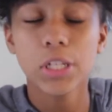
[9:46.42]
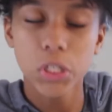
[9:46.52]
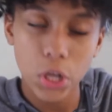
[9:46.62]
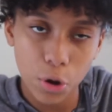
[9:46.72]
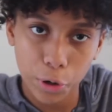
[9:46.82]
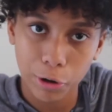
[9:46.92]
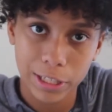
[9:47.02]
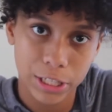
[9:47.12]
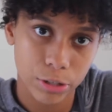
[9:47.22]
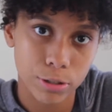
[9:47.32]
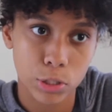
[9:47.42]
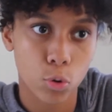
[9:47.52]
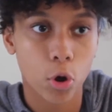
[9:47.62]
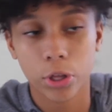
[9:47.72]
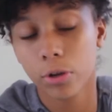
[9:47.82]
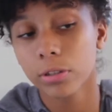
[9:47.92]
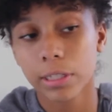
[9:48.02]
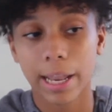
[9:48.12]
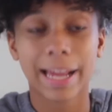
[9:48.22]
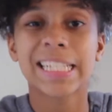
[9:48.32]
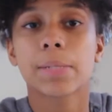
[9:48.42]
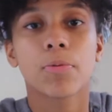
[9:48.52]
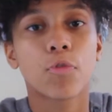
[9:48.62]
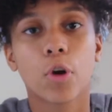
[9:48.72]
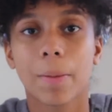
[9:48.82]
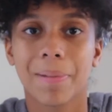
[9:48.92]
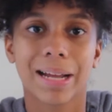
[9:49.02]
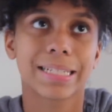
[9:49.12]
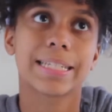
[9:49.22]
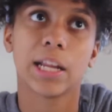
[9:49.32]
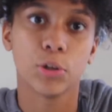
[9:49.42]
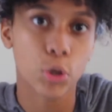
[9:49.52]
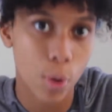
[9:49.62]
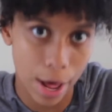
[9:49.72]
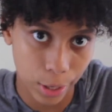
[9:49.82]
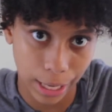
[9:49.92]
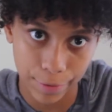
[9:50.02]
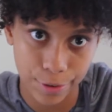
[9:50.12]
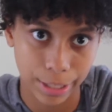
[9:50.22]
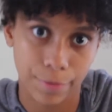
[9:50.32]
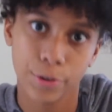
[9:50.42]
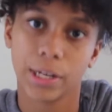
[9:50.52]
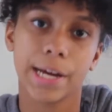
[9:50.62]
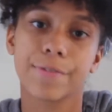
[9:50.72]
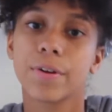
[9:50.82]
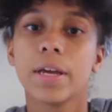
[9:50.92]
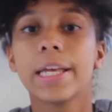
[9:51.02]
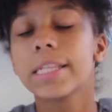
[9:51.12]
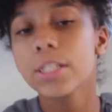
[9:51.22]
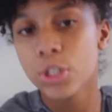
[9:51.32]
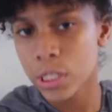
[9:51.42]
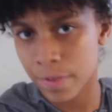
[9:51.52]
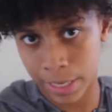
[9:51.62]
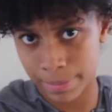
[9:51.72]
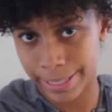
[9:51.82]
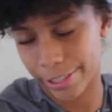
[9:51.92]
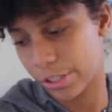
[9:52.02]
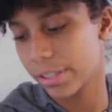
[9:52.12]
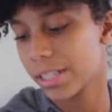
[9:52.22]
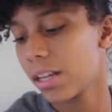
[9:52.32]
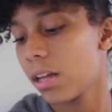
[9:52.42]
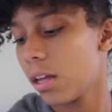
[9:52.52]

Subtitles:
So in order to use this oil, like I said before, I'm not telling you how to live your life. These are just recommendations.